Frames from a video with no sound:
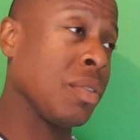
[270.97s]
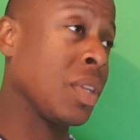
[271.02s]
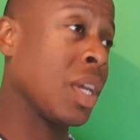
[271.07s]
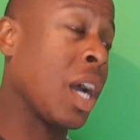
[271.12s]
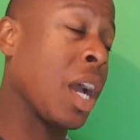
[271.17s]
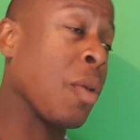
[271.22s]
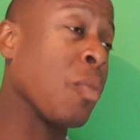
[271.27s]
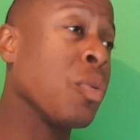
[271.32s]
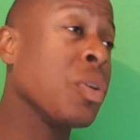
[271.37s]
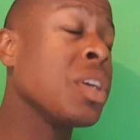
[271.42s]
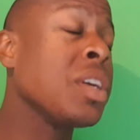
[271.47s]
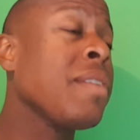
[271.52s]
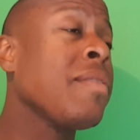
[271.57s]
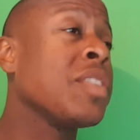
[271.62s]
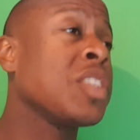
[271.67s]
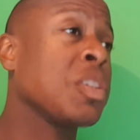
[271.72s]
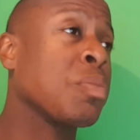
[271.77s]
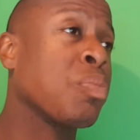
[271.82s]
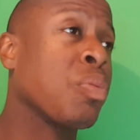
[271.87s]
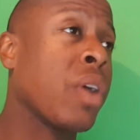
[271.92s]
Now, it wouldn't even
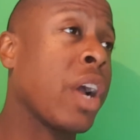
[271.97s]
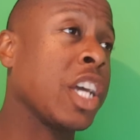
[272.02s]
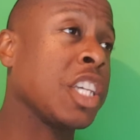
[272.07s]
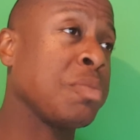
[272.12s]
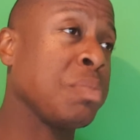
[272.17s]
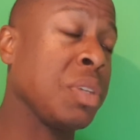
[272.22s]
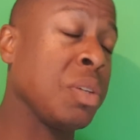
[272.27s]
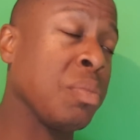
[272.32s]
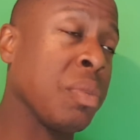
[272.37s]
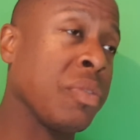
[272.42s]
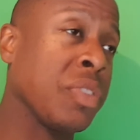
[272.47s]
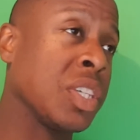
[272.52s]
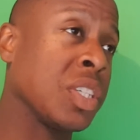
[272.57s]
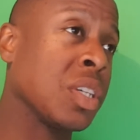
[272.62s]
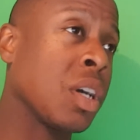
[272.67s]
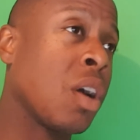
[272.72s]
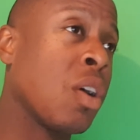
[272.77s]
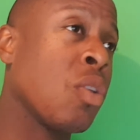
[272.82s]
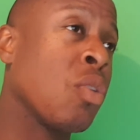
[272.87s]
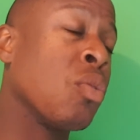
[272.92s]
surprise me with this
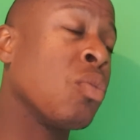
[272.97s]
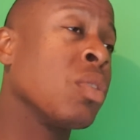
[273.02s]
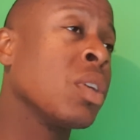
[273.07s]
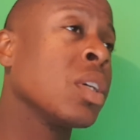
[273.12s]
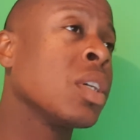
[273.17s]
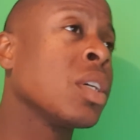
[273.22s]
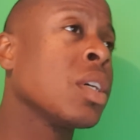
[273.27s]
whole